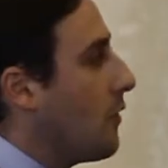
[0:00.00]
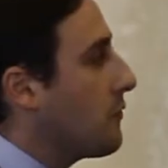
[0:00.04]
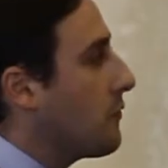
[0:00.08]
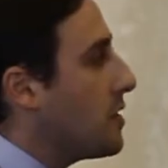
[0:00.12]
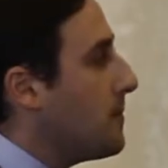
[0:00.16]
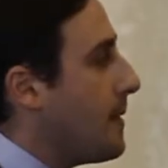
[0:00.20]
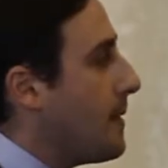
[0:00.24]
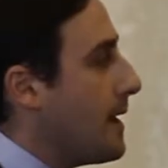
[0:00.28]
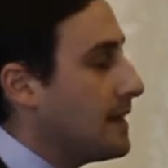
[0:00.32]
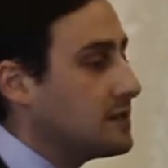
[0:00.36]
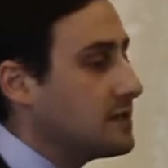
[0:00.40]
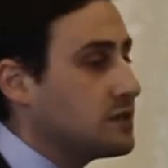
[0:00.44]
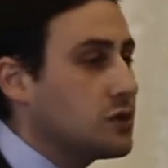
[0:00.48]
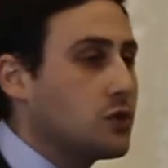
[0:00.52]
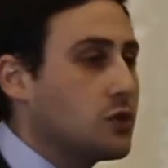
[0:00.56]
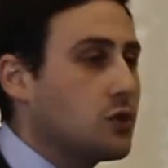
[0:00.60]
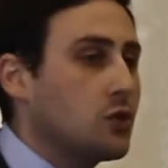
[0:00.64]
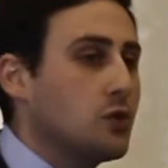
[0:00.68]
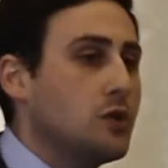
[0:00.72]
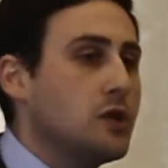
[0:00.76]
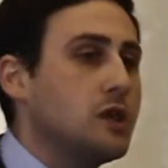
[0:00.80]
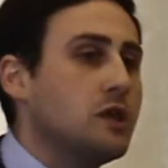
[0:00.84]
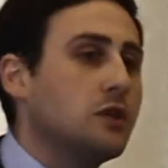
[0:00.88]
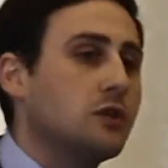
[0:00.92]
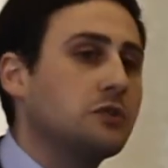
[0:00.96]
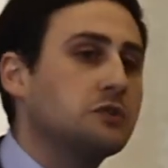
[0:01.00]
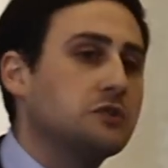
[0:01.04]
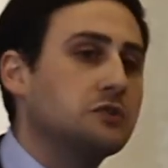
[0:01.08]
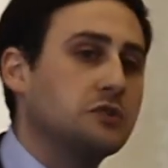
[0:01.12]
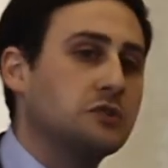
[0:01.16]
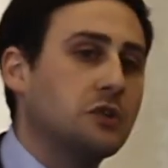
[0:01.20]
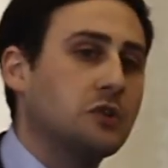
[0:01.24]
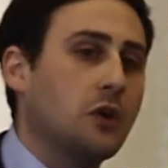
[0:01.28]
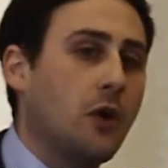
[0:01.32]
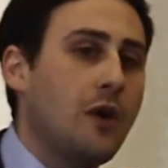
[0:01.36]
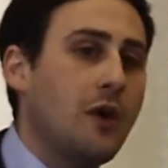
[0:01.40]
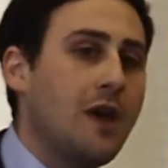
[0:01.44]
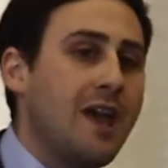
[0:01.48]
over the past 30 years or
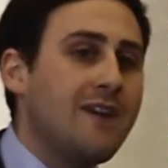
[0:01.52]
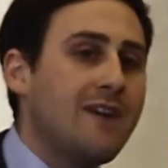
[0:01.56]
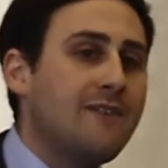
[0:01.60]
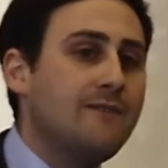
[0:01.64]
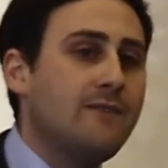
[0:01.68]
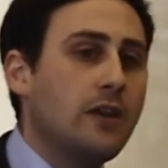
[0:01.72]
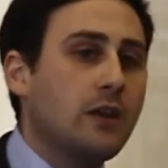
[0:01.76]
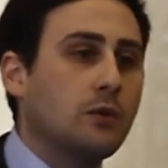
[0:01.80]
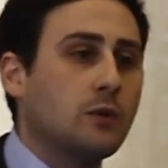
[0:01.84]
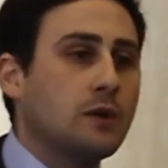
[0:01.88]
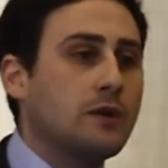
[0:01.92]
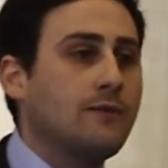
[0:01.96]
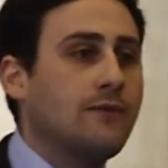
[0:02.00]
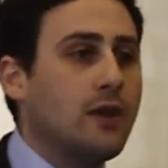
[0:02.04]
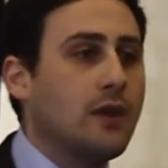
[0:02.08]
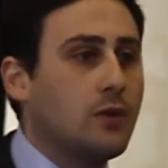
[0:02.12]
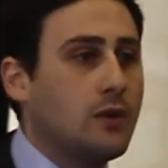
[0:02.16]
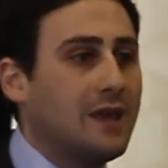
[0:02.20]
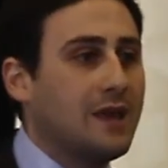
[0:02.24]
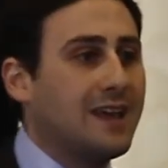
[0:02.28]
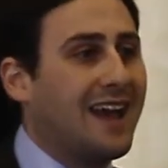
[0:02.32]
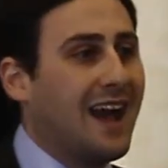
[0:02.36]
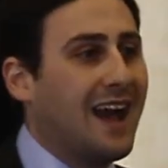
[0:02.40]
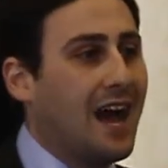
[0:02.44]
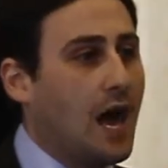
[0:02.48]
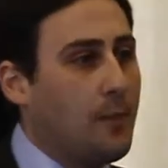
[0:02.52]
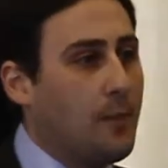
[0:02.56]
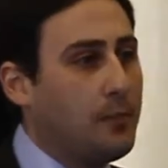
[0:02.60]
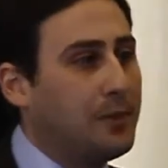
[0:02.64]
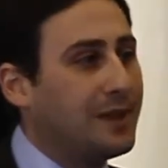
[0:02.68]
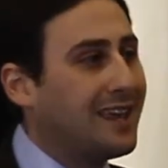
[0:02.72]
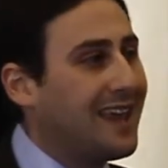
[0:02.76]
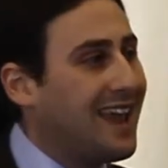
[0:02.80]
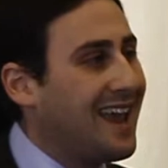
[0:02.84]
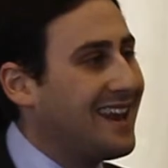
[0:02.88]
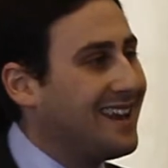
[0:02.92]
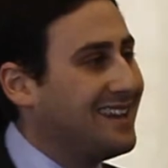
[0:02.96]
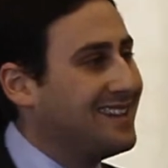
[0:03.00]
so, very, very
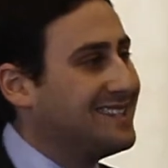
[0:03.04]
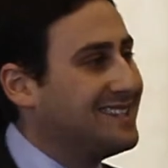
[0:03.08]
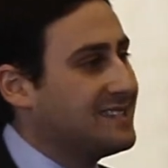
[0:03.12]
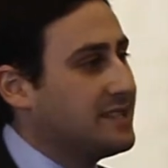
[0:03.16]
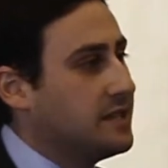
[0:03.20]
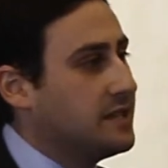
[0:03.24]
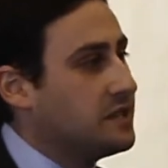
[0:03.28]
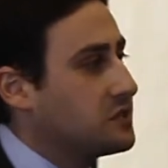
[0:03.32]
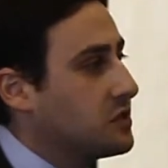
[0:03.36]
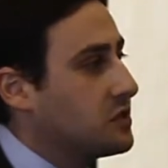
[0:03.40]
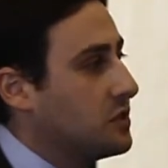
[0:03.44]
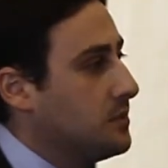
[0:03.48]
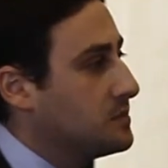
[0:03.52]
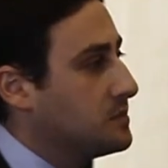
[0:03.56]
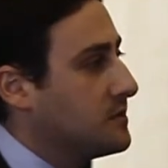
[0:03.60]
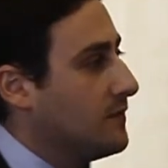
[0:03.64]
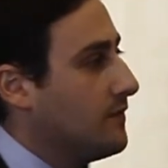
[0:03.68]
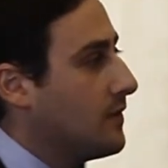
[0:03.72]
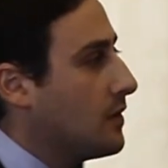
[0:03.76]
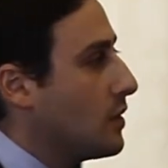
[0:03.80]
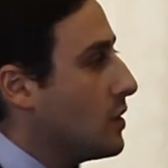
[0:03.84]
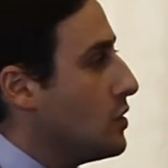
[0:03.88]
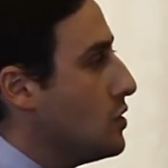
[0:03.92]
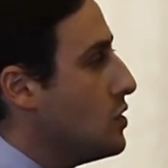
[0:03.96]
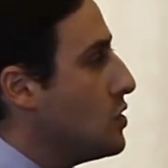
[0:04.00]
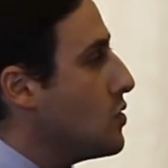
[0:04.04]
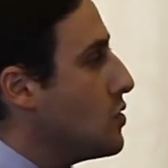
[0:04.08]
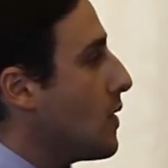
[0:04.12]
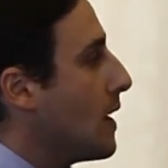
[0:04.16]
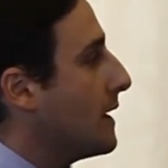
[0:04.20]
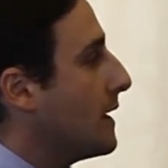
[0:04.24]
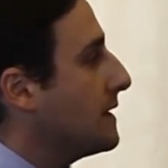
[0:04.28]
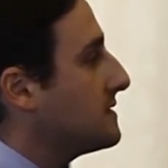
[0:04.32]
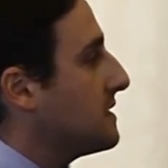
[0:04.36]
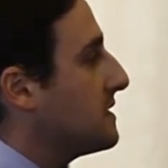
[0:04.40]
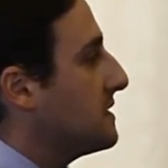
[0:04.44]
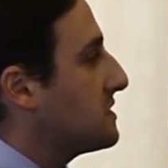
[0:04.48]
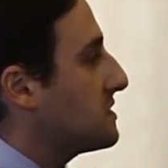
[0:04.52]
complicated systems and very
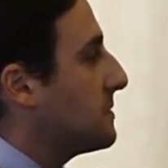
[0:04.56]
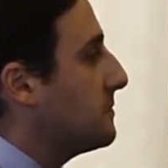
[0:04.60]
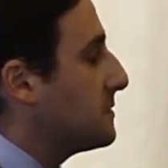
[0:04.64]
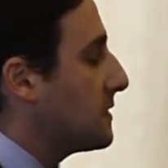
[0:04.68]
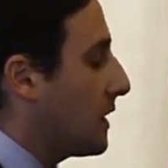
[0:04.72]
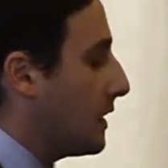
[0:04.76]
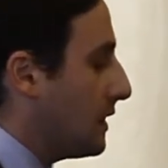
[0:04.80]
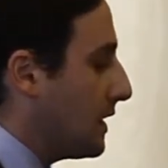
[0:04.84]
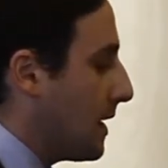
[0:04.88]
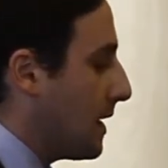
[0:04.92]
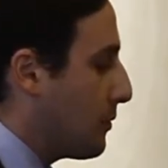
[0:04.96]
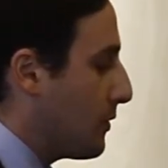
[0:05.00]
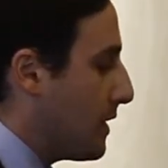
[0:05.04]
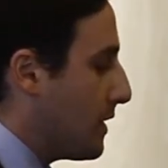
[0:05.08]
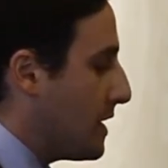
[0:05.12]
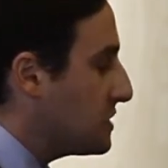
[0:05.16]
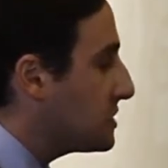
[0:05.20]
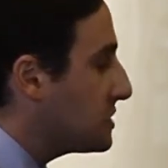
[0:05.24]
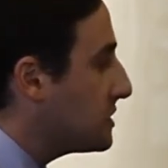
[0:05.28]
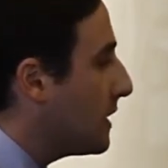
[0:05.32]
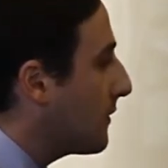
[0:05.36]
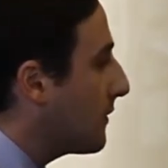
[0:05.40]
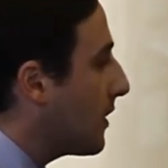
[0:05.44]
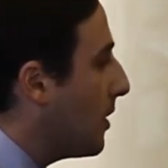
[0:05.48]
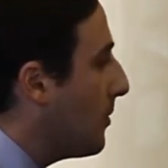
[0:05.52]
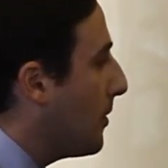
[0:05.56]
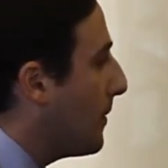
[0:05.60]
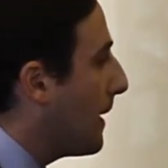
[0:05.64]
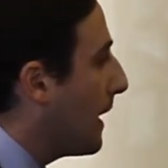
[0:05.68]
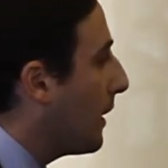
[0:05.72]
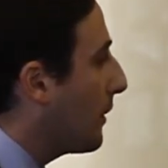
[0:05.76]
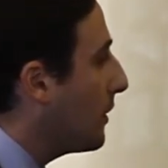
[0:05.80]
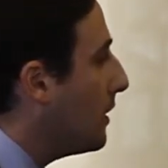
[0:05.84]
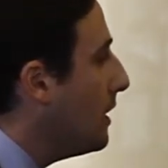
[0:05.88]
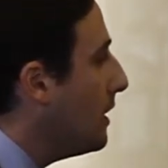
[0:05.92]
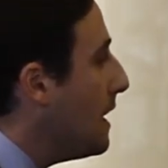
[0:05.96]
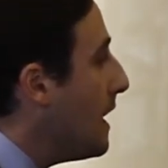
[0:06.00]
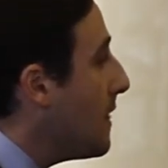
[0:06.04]
nuanced systems of collaboration have come
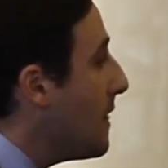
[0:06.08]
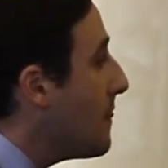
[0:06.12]
about.